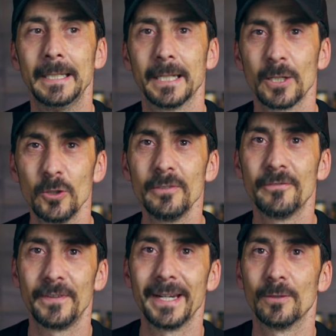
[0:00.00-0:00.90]
I couldn't
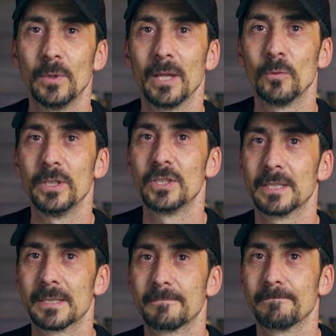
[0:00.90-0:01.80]
find one which
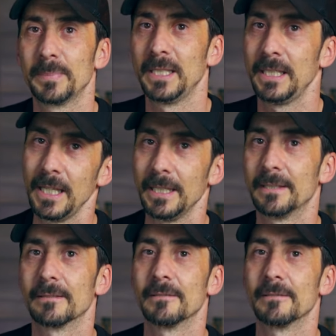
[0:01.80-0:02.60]
it's hit